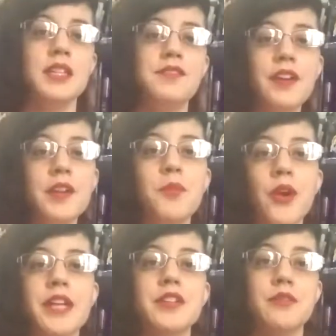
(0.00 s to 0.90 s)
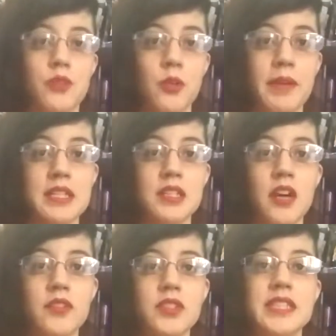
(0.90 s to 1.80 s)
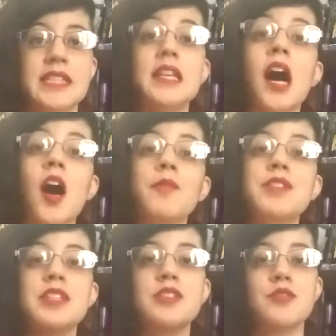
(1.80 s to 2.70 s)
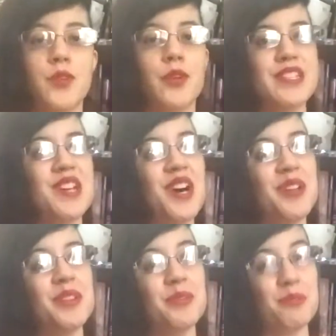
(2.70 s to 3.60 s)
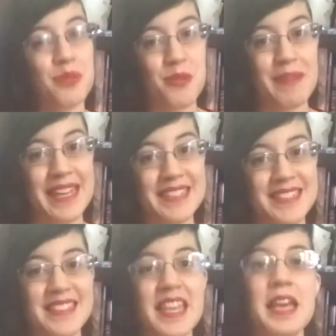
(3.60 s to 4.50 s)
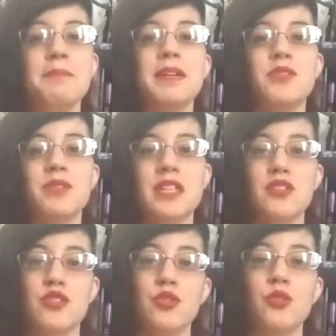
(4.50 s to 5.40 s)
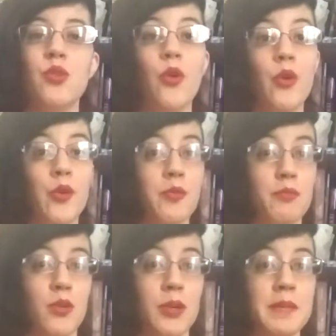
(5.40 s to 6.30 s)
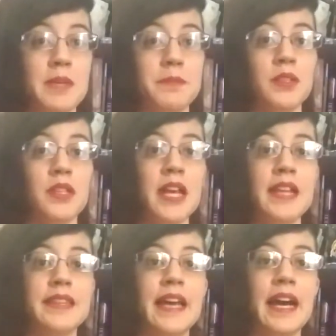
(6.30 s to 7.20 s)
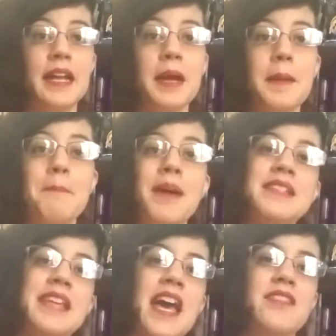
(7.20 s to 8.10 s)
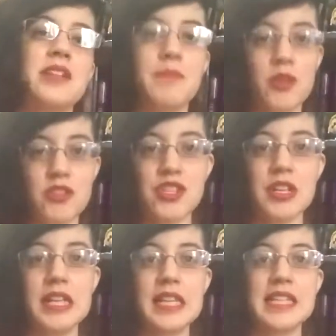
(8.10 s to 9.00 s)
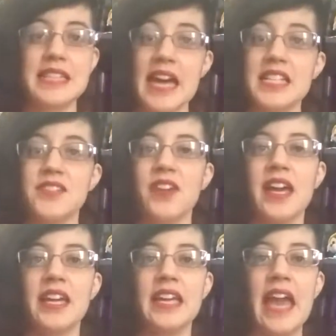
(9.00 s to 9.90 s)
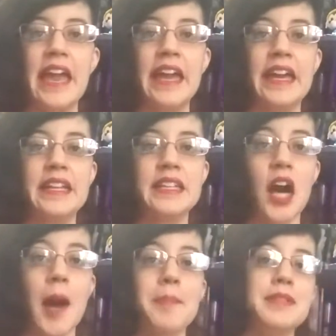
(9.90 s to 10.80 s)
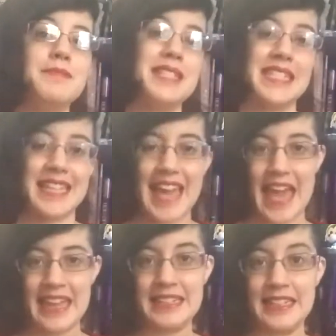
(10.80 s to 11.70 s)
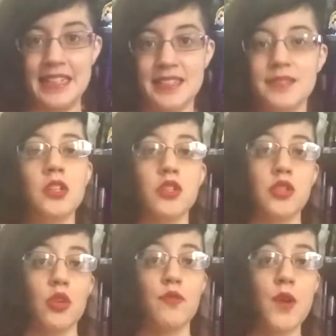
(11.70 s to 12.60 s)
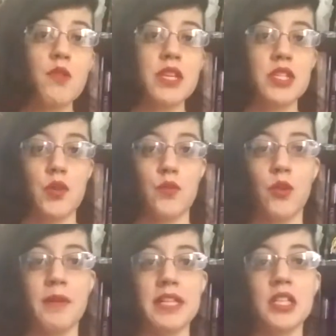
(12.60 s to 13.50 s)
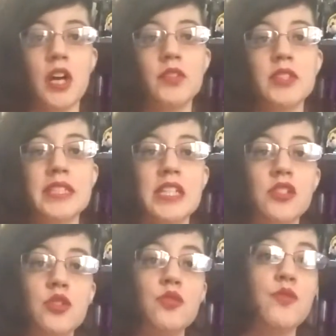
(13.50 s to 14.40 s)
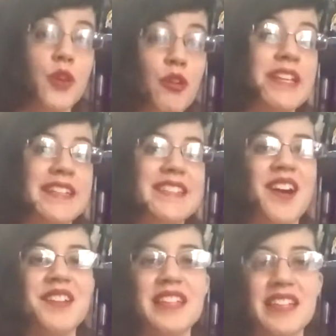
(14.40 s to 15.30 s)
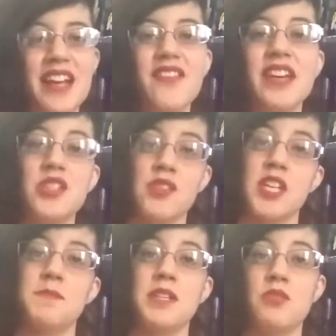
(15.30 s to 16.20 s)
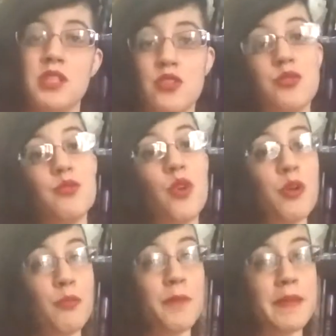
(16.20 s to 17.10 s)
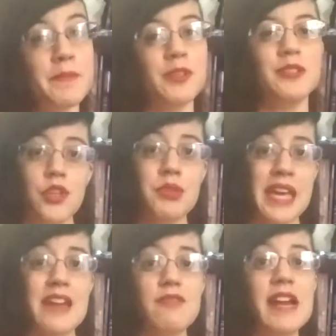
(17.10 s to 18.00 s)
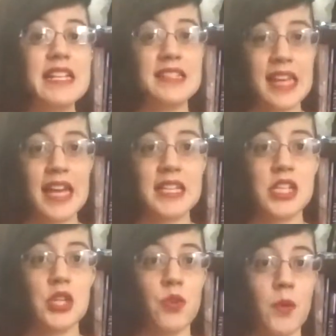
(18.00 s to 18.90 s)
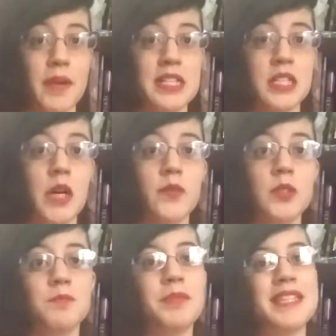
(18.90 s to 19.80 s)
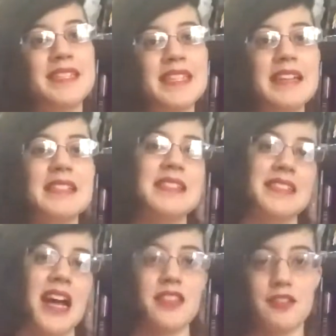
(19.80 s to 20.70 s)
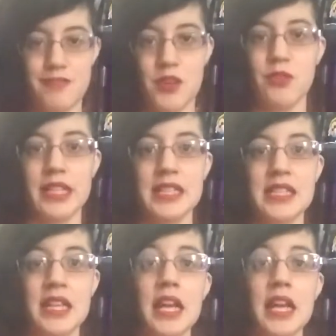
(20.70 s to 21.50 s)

The very point of romance novels is obviously to focus on the romance between two or more people that must have an emotionally satisfying and optimistic ending. The sole focus of romance novels is to focus on the love and trust between two or more people. You can write sex in your romance novels, but the sex is not the focus.